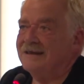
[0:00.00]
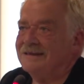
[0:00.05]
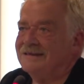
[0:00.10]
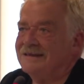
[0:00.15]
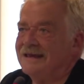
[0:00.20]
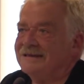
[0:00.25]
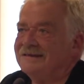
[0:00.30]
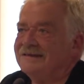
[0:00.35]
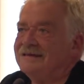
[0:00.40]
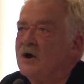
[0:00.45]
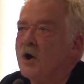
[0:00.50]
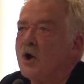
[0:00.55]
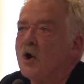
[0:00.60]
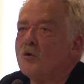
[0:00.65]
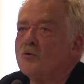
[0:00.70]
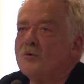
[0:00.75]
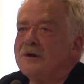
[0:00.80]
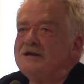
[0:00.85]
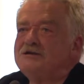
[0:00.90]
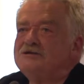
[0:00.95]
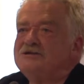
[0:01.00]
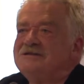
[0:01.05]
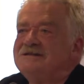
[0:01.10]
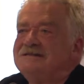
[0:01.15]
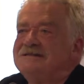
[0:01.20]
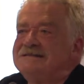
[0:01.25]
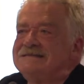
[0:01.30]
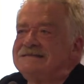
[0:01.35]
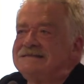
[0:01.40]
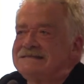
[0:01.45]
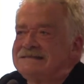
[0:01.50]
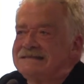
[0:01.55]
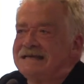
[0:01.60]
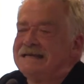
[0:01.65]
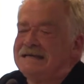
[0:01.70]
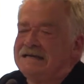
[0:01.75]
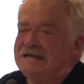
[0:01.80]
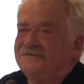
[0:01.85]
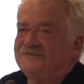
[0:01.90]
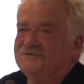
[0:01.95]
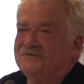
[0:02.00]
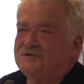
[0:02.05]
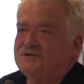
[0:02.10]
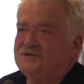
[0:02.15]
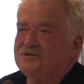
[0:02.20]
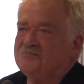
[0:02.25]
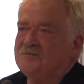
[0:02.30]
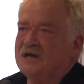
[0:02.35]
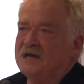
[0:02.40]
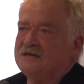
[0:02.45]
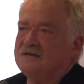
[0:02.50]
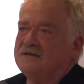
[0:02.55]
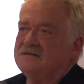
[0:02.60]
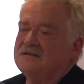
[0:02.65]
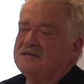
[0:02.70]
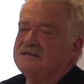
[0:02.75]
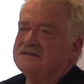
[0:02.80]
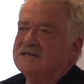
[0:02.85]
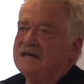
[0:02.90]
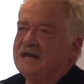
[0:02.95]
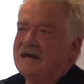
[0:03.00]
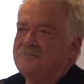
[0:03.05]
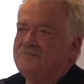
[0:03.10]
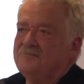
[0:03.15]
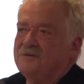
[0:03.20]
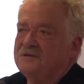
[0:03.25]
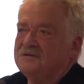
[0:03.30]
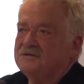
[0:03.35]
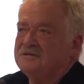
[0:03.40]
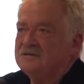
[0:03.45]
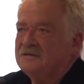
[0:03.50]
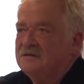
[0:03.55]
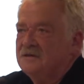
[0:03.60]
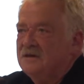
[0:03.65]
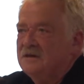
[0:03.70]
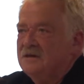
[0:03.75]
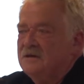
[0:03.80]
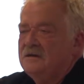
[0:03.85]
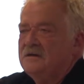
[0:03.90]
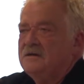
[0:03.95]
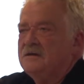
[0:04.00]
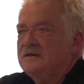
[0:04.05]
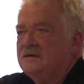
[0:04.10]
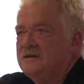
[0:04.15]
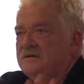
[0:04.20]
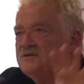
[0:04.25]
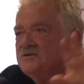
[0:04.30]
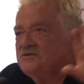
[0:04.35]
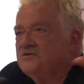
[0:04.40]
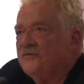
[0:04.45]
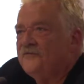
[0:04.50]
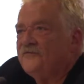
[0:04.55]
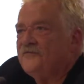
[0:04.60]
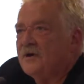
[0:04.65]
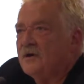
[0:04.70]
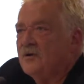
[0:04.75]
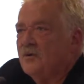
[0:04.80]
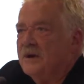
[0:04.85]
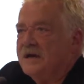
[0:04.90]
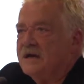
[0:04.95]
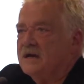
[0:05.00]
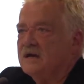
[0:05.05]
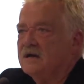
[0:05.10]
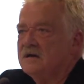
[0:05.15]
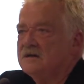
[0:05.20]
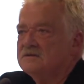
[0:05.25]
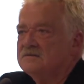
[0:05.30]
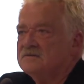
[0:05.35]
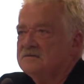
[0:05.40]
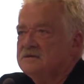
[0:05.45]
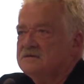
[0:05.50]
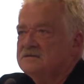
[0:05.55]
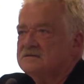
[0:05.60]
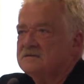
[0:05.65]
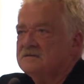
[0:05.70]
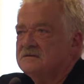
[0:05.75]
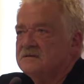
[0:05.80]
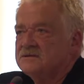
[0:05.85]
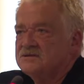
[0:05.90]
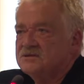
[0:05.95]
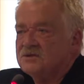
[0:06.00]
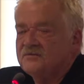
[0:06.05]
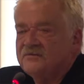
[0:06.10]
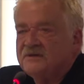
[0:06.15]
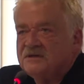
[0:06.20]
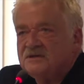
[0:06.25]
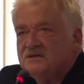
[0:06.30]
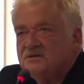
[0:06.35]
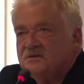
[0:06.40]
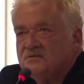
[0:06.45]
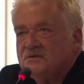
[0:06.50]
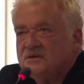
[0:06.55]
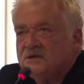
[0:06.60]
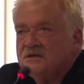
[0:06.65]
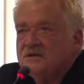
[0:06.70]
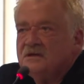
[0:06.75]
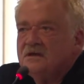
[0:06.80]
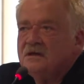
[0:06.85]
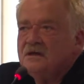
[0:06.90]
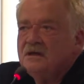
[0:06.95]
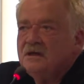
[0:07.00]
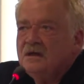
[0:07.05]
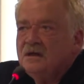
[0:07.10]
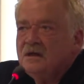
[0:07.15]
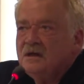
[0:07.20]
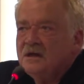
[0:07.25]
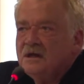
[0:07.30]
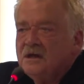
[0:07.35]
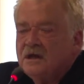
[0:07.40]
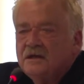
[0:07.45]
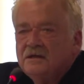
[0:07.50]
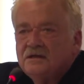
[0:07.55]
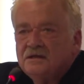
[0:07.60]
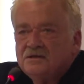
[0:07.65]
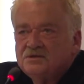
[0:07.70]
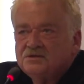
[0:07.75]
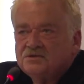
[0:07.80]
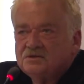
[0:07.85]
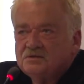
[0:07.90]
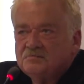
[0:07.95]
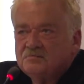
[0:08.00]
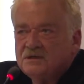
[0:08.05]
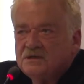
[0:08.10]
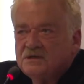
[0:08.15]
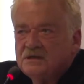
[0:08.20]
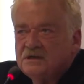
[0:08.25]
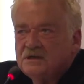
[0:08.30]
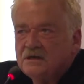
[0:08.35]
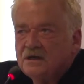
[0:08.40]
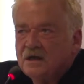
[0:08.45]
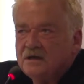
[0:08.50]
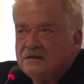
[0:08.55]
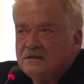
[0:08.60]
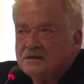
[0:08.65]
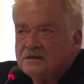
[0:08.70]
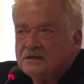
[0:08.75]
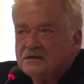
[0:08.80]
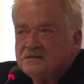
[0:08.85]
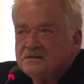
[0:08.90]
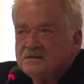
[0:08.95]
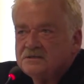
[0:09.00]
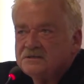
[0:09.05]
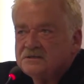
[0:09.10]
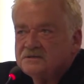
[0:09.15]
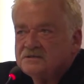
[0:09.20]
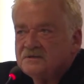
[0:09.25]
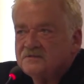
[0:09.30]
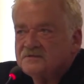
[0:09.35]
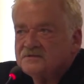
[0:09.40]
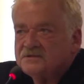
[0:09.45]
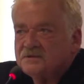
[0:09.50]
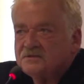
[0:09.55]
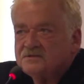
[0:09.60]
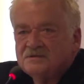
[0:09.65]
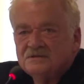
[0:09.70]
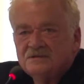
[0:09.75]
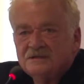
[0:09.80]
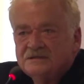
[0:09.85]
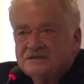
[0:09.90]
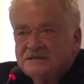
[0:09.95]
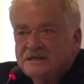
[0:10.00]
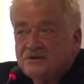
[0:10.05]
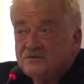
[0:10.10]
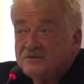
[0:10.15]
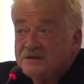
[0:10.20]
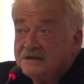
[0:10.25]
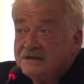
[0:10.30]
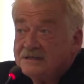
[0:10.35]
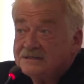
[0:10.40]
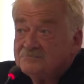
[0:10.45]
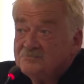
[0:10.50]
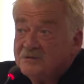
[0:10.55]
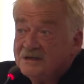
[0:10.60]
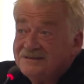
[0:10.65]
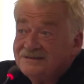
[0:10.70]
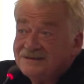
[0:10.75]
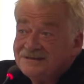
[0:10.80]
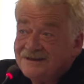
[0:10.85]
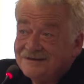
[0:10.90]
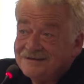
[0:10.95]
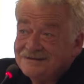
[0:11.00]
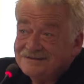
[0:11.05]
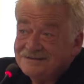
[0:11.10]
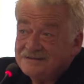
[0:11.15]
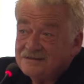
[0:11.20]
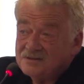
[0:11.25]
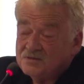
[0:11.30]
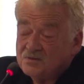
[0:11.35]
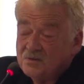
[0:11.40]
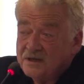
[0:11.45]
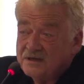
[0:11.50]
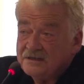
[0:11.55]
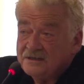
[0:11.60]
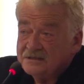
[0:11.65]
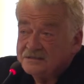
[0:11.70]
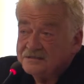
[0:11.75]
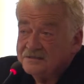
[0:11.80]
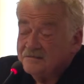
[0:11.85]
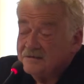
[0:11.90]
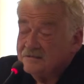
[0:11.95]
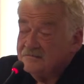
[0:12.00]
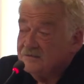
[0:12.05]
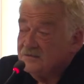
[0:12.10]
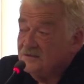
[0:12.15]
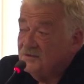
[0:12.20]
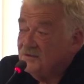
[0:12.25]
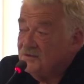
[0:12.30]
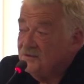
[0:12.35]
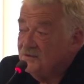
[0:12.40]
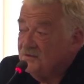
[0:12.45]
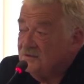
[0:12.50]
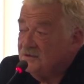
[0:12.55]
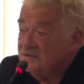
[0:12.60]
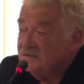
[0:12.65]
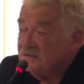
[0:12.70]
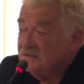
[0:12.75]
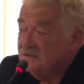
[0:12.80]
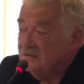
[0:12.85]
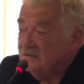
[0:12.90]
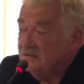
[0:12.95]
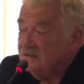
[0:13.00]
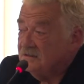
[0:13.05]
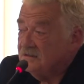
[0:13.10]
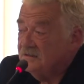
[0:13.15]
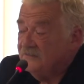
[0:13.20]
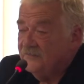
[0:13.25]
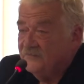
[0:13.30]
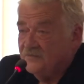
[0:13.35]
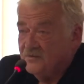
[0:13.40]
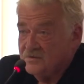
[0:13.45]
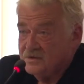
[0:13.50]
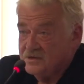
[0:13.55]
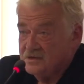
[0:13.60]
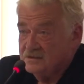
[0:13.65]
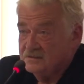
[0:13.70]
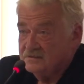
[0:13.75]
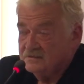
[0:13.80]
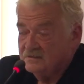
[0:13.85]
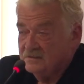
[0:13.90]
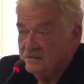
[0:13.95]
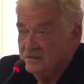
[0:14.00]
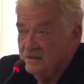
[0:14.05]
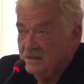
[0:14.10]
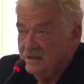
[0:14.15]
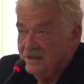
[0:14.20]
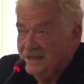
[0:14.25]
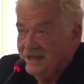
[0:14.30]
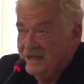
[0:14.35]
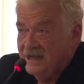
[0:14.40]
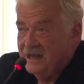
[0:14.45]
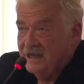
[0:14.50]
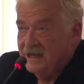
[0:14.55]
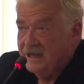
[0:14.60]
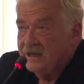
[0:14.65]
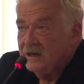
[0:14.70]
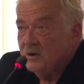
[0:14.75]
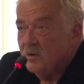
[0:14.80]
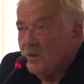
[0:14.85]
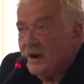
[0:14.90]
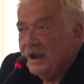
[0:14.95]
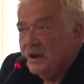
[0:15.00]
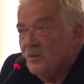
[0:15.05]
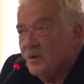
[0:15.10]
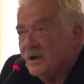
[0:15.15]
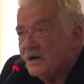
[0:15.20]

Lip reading: that the original sin of the humanities happened in two faraway countries, in the Soviet Union and in Germany, under conditions of totalitarianism in the 1920s, 1930s, and 1940s. In a way,